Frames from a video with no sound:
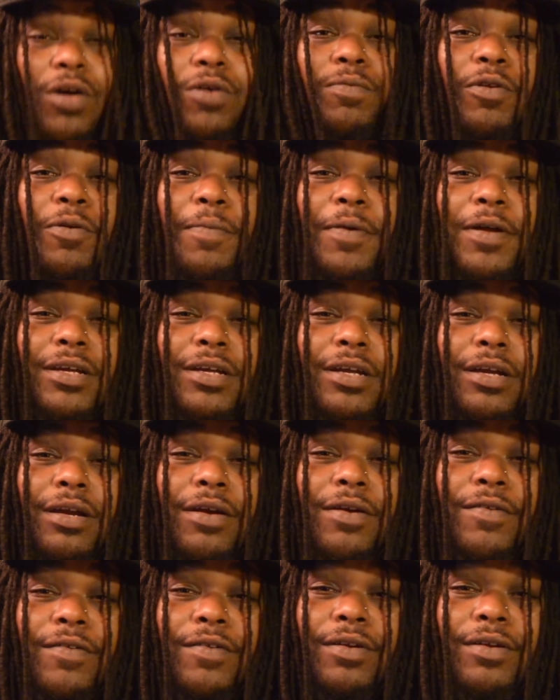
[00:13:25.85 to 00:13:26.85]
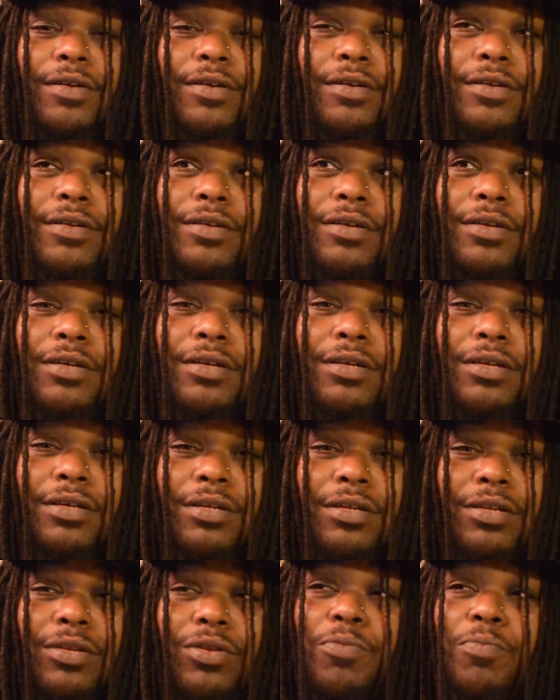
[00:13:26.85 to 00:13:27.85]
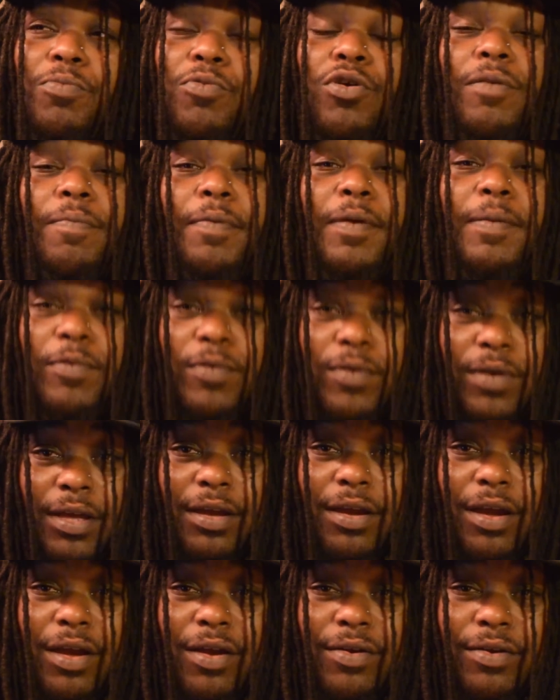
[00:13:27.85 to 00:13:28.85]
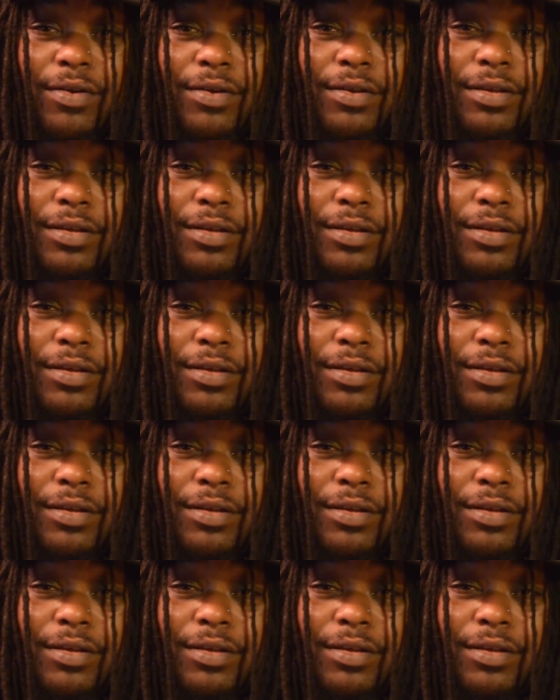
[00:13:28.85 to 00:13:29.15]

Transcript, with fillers: hope nobody get hurt. No more people get hurt